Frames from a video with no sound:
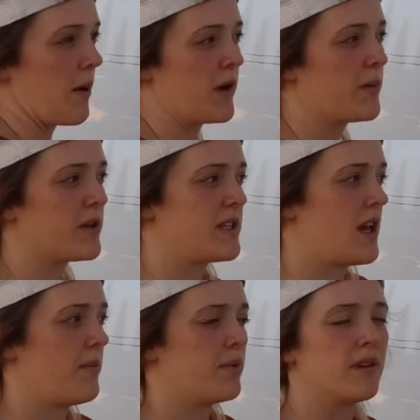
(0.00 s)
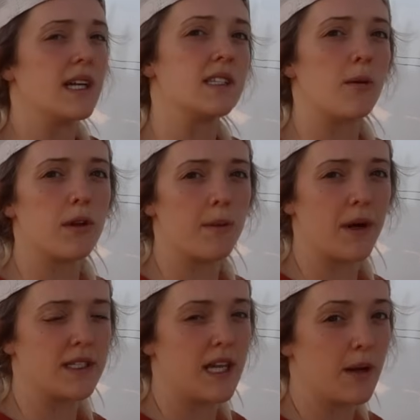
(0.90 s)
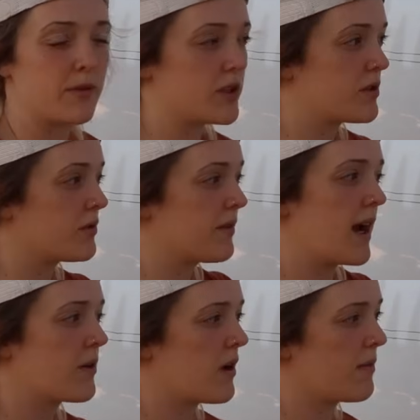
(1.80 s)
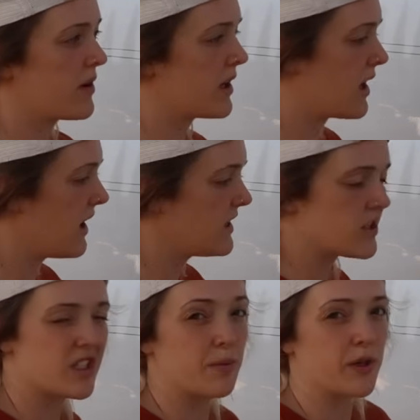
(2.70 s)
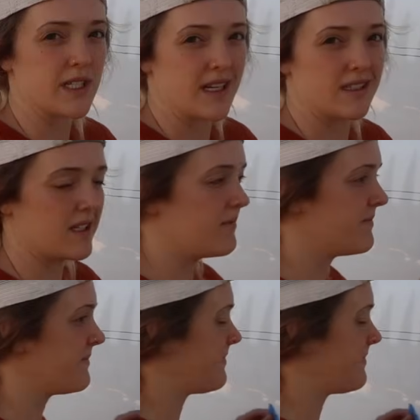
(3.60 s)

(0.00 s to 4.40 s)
I'm gonna put tape, like double up on tape, just around where I'm gonna cut, just to protect it.